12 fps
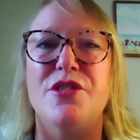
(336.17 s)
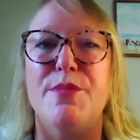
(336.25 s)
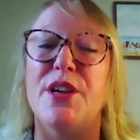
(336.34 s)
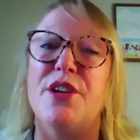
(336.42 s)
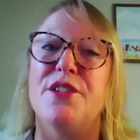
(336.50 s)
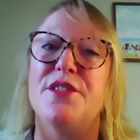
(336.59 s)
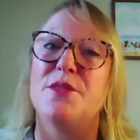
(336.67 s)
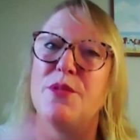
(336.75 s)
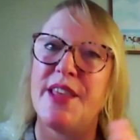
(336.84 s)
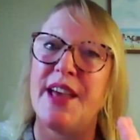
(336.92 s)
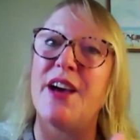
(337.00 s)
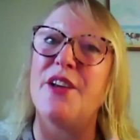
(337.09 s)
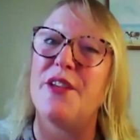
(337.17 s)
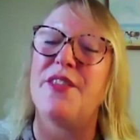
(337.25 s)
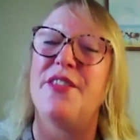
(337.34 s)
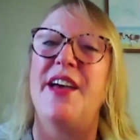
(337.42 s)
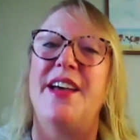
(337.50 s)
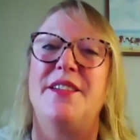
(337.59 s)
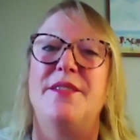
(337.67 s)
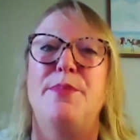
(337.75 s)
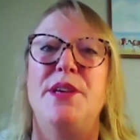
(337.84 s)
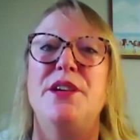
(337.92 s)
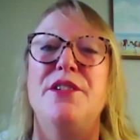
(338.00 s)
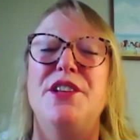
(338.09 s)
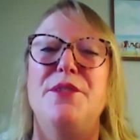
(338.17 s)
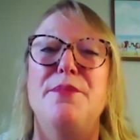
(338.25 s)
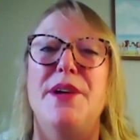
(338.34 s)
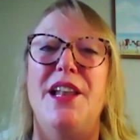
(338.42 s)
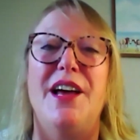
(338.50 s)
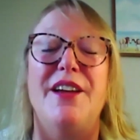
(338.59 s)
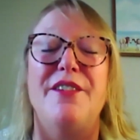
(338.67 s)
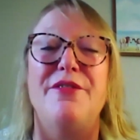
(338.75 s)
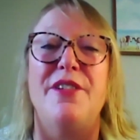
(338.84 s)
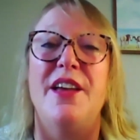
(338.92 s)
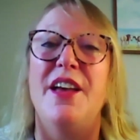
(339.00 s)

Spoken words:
because without that period in my life,